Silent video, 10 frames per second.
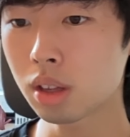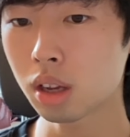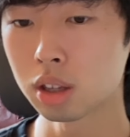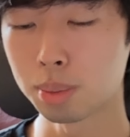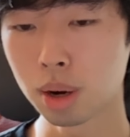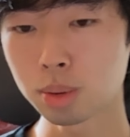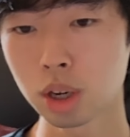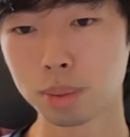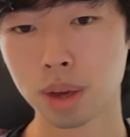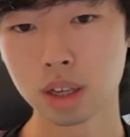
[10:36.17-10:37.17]
the point I'm trying
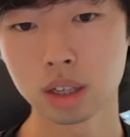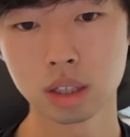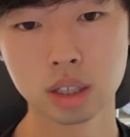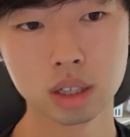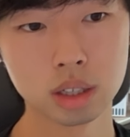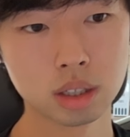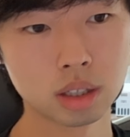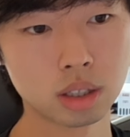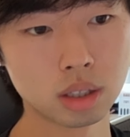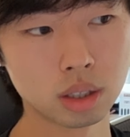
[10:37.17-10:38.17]
to make
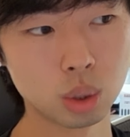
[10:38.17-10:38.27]
is